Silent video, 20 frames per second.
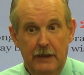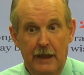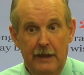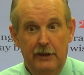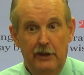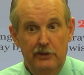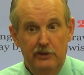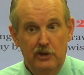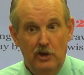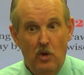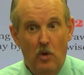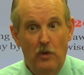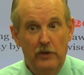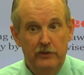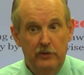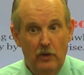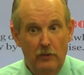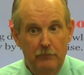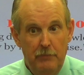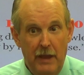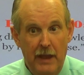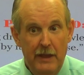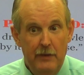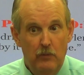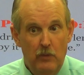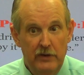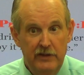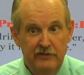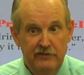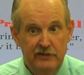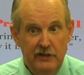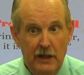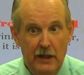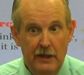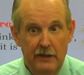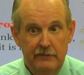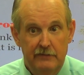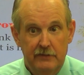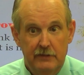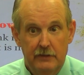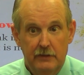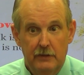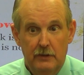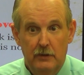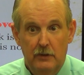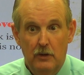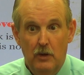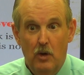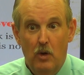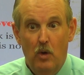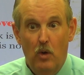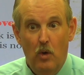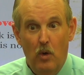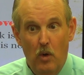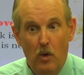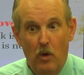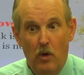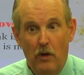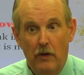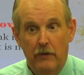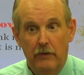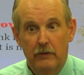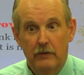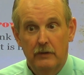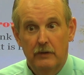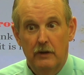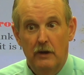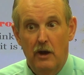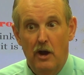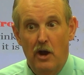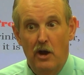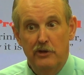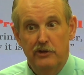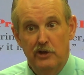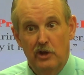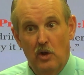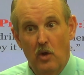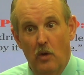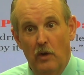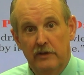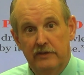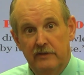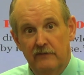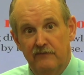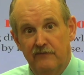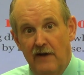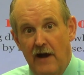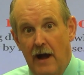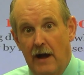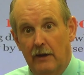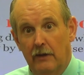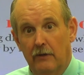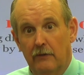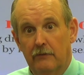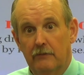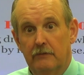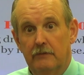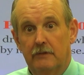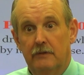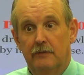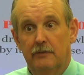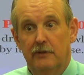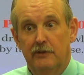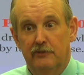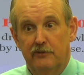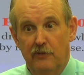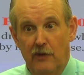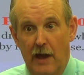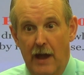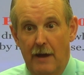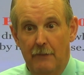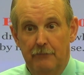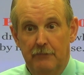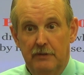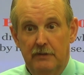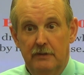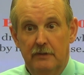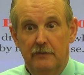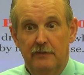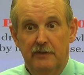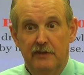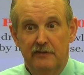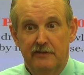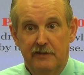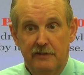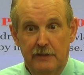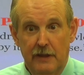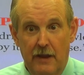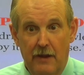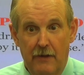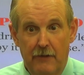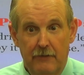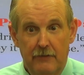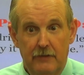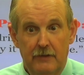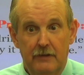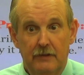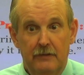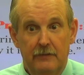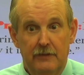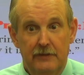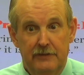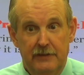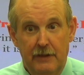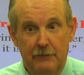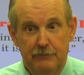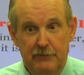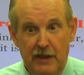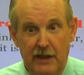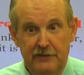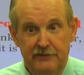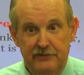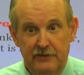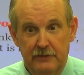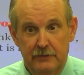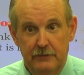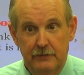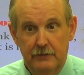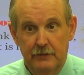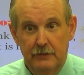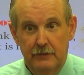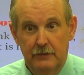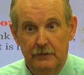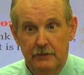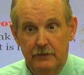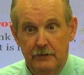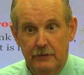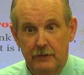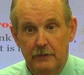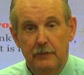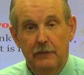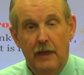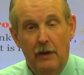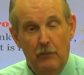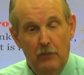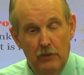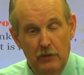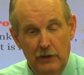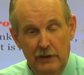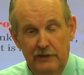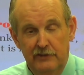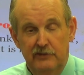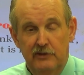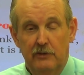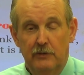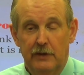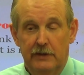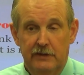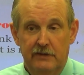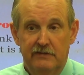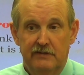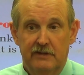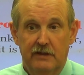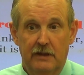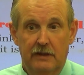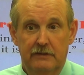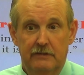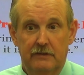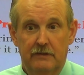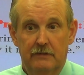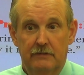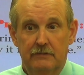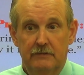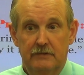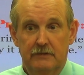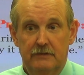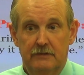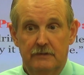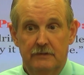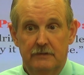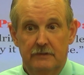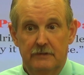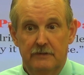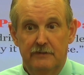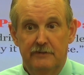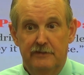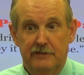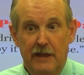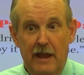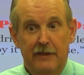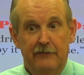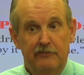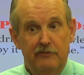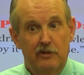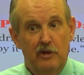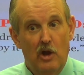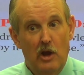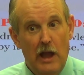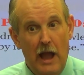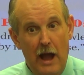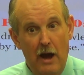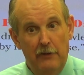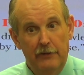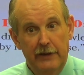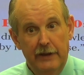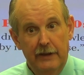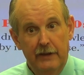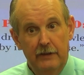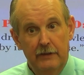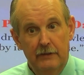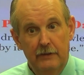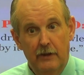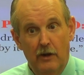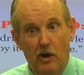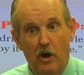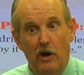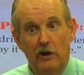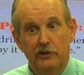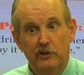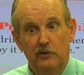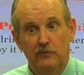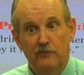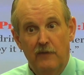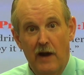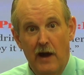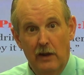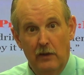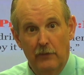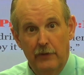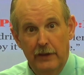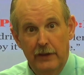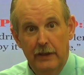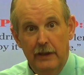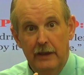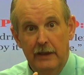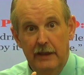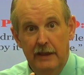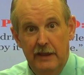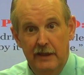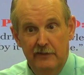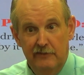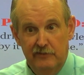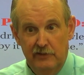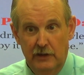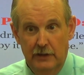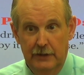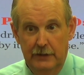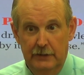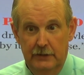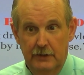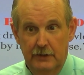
And are you going to obey what he says? Or are you going to follow the trap, the snare, the temptation that will lead you into sin? Satan counting on you following his lead